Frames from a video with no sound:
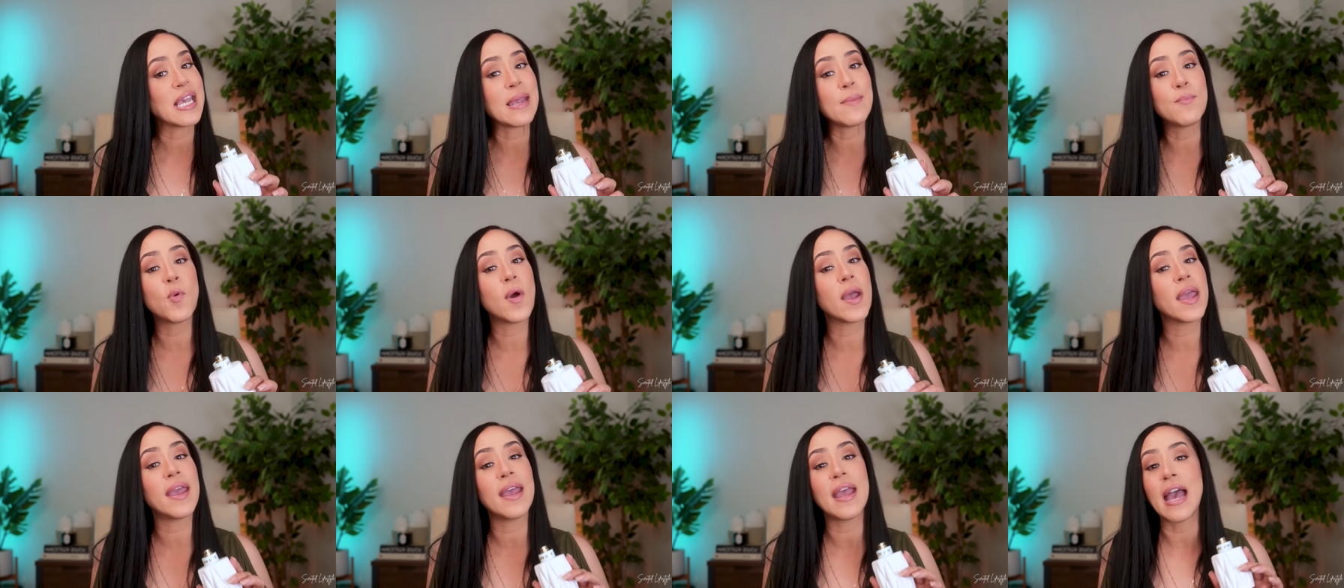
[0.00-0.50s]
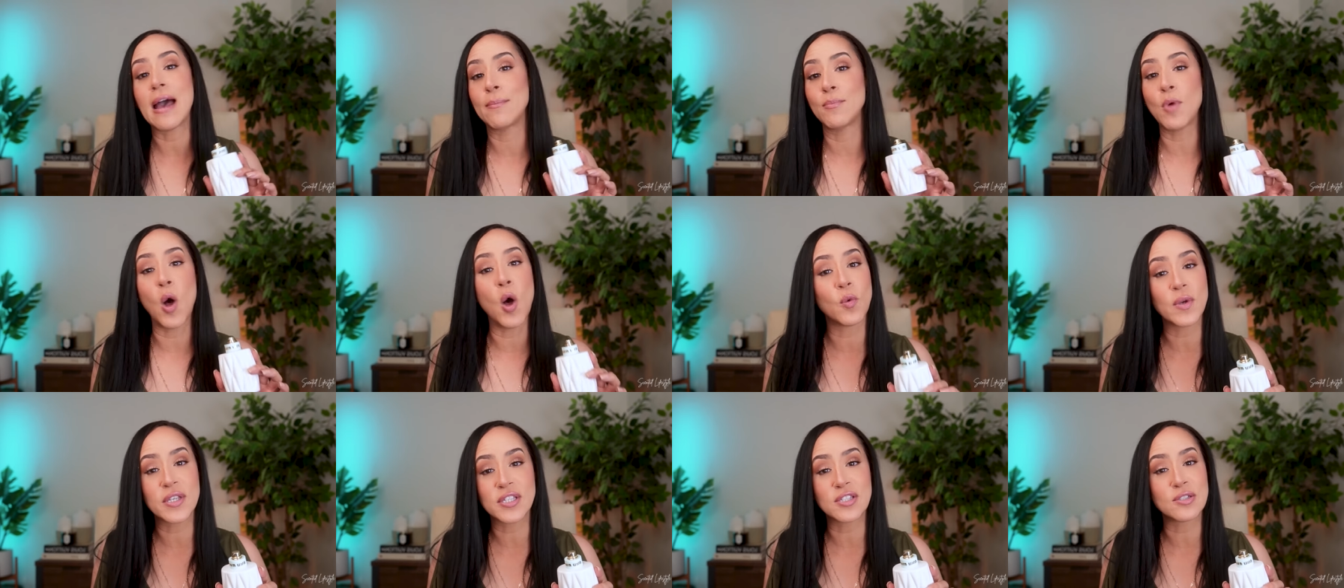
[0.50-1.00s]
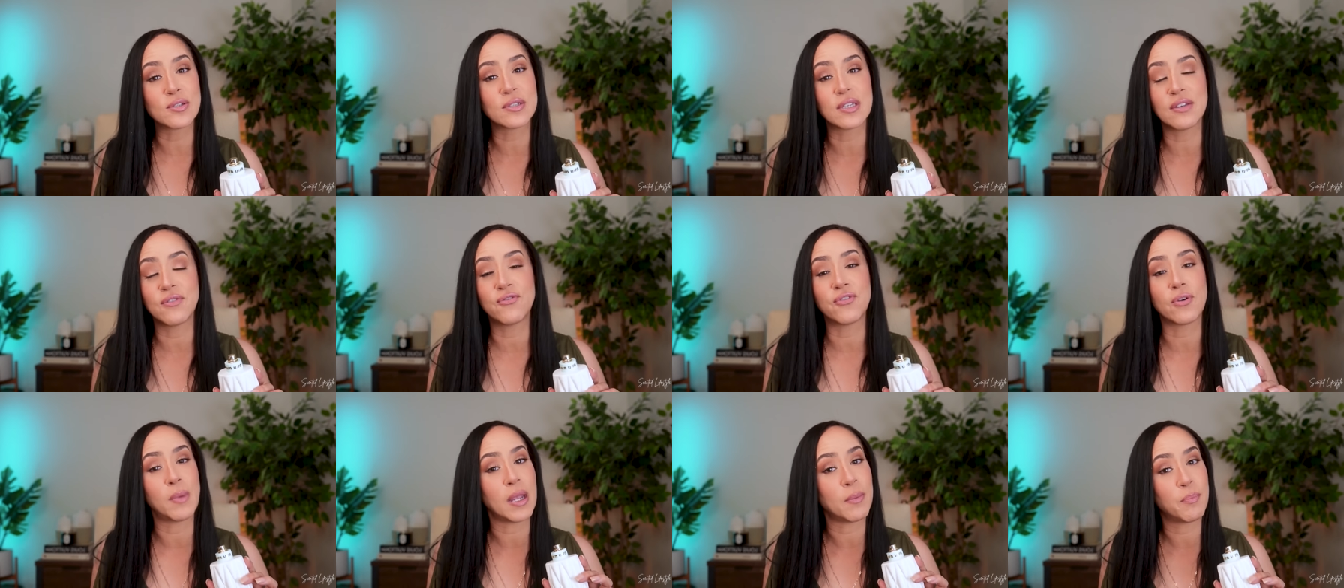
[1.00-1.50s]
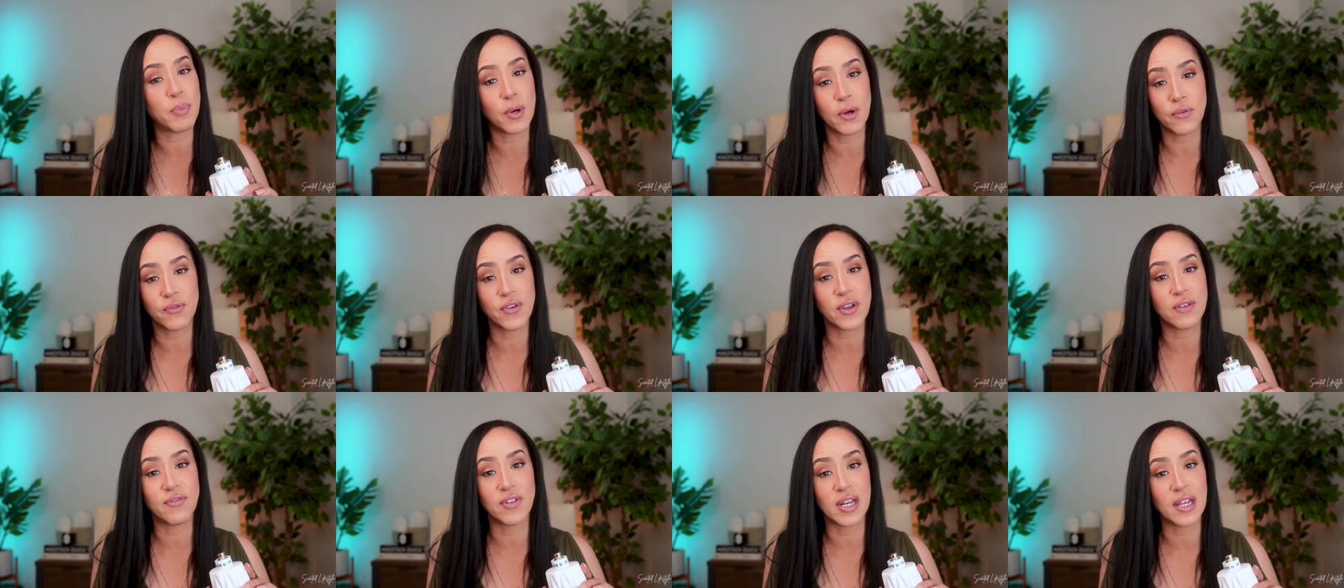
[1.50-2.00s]
The same way, I'm always looking for my
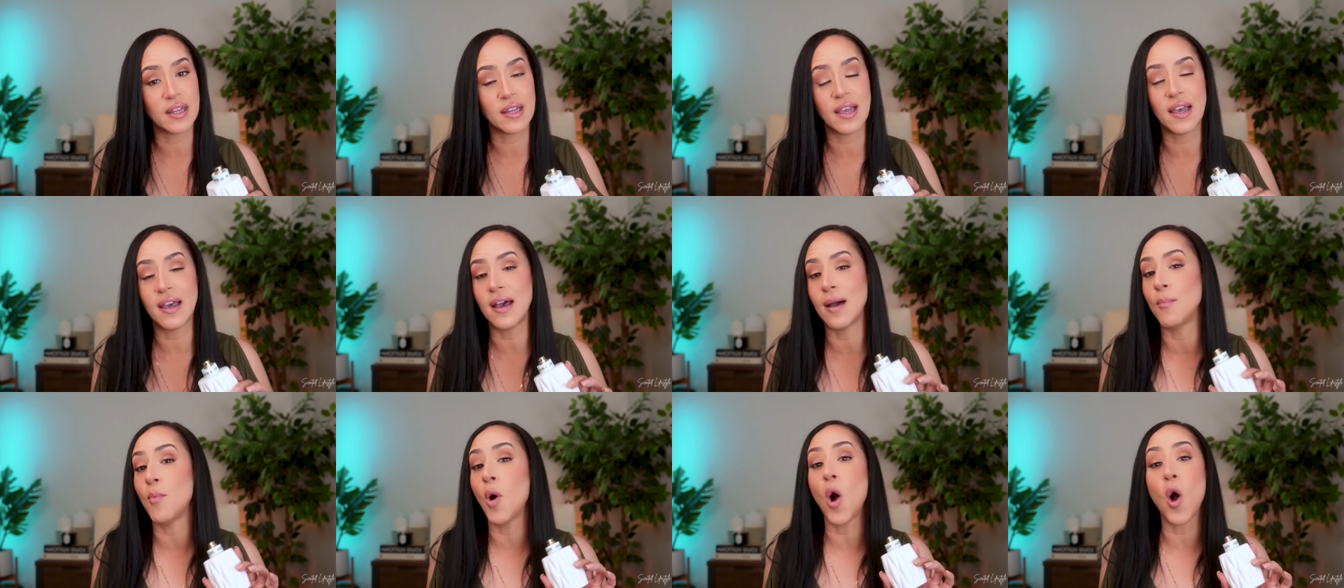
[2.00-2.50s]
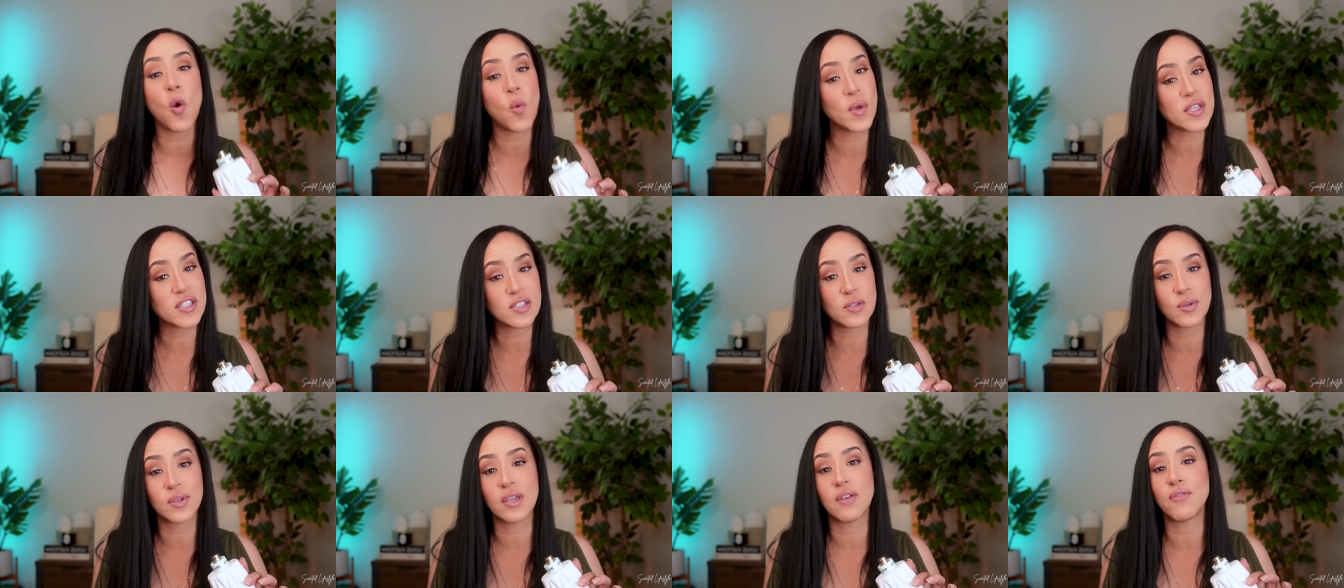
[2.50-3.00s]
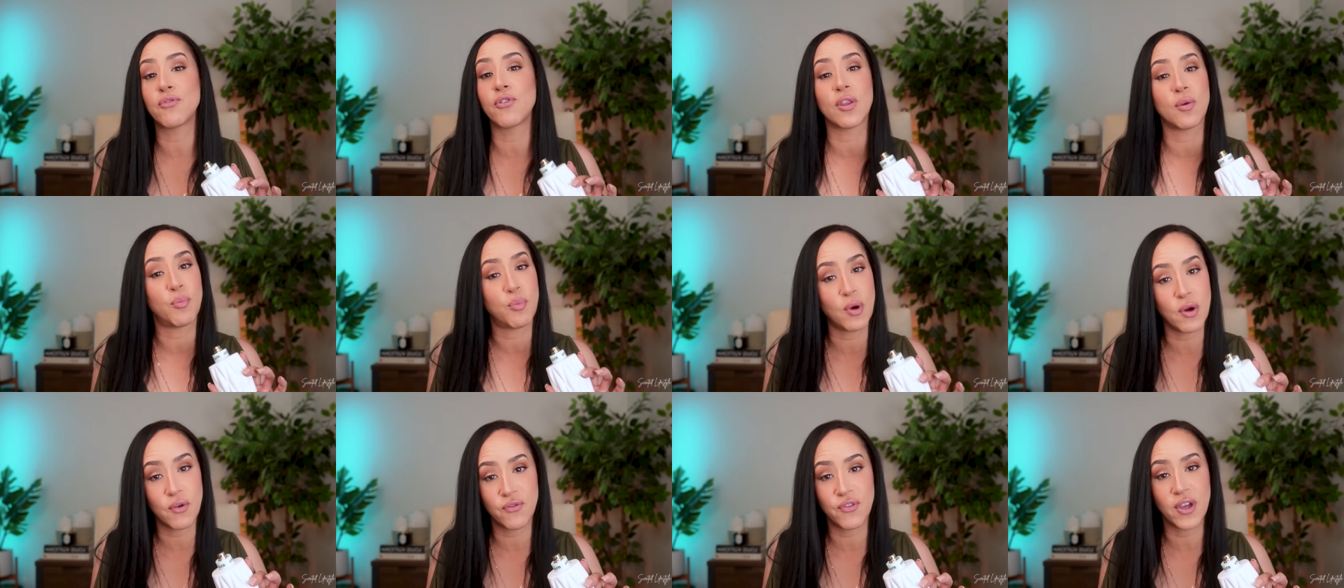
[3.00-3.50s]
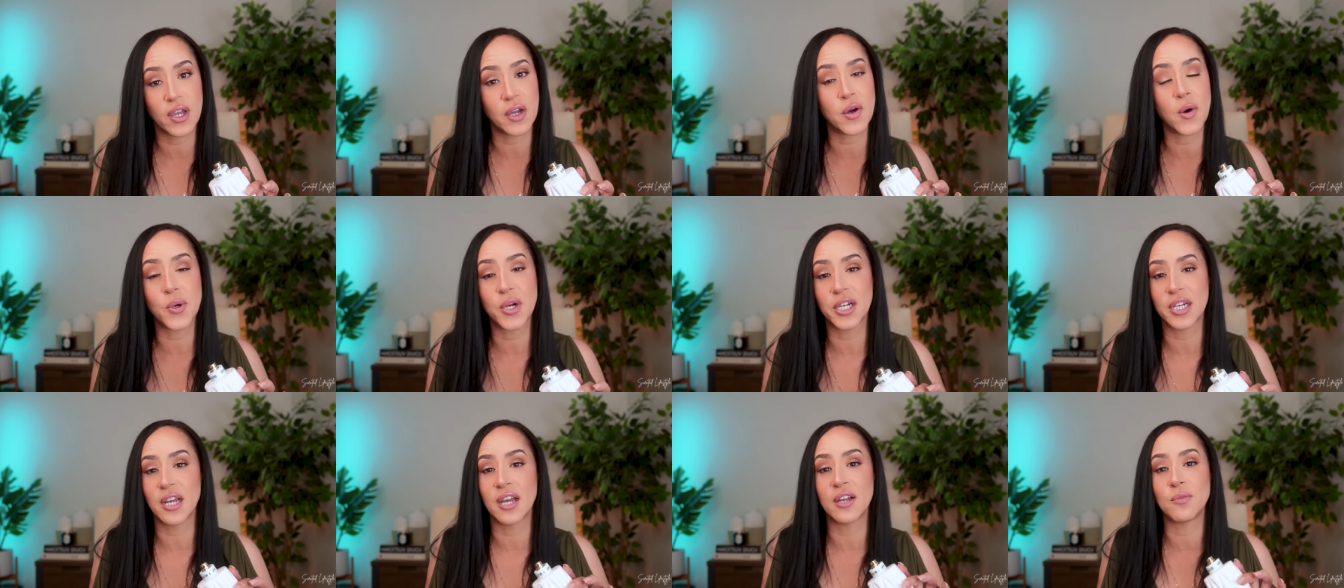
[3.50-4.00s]
perfect vanilla. I'm always looking for the perfect
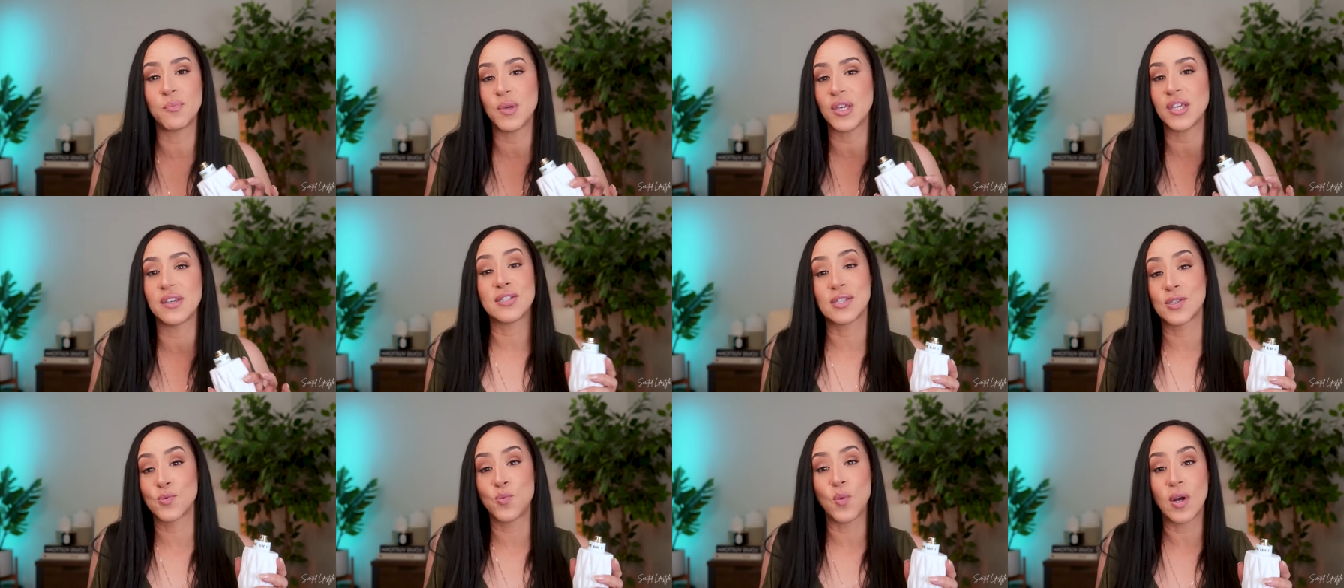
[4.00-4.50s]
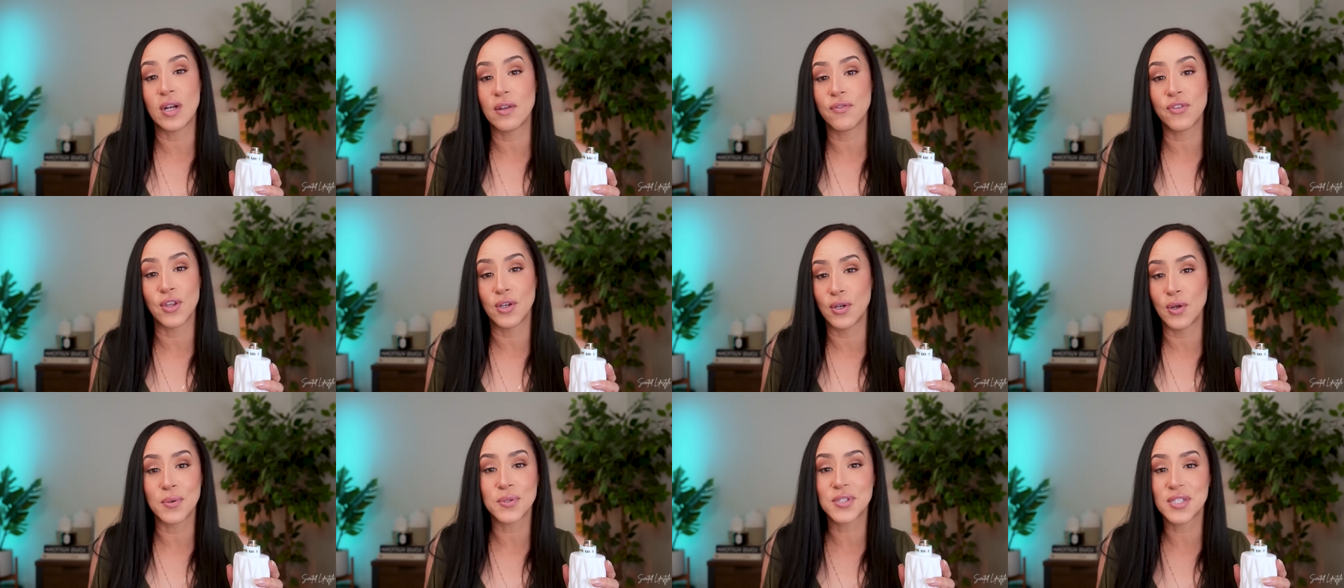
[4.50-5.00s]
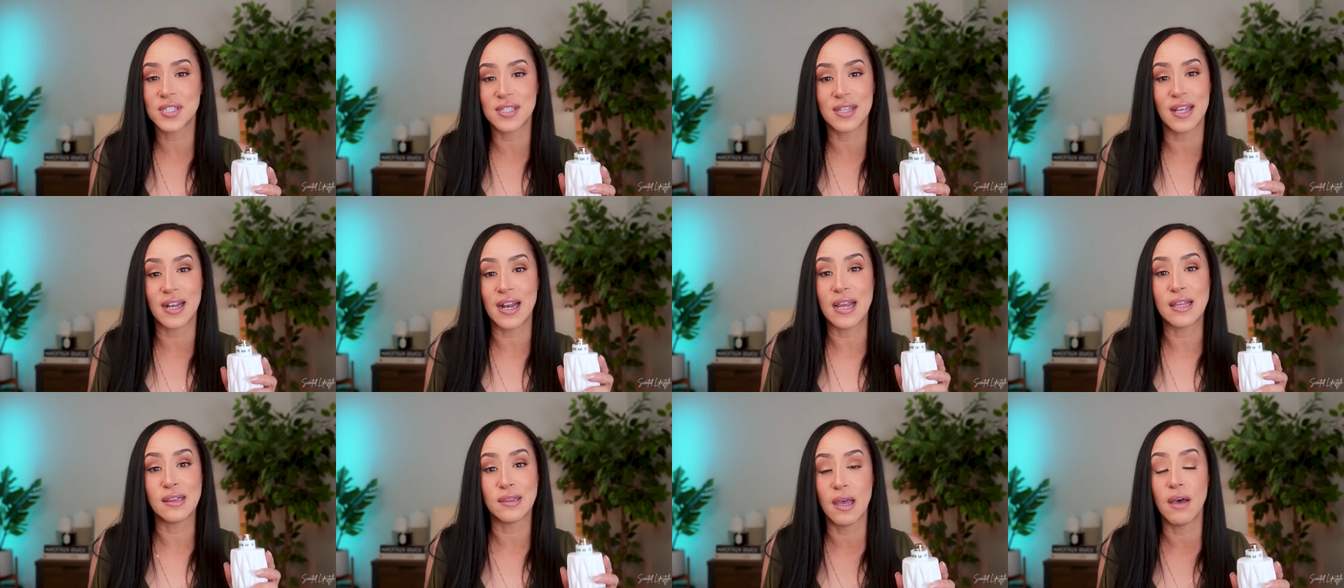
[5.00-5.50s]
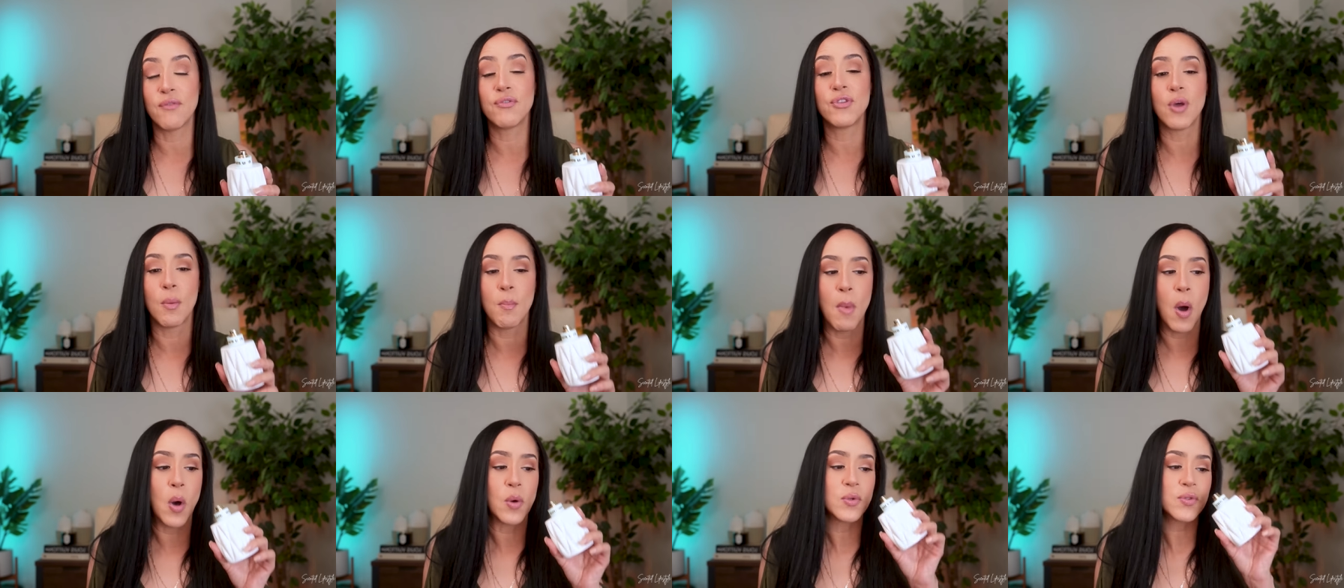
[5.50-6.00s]
coconut because it's one of the notes that I
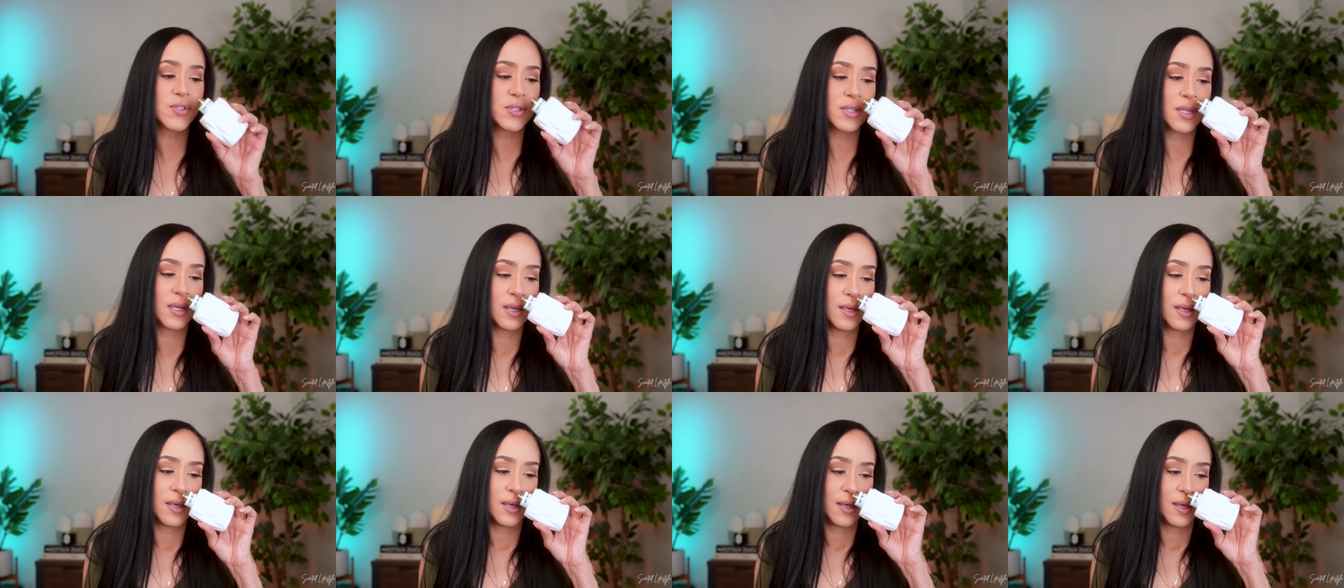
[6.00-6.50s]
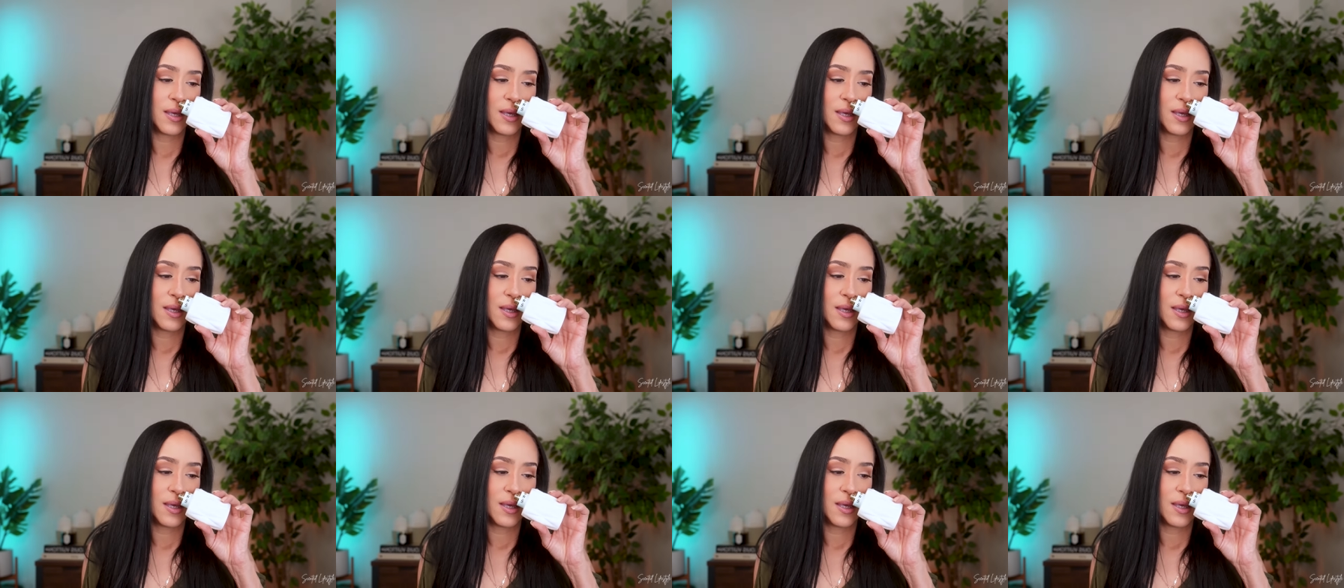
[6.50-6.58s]
love the most.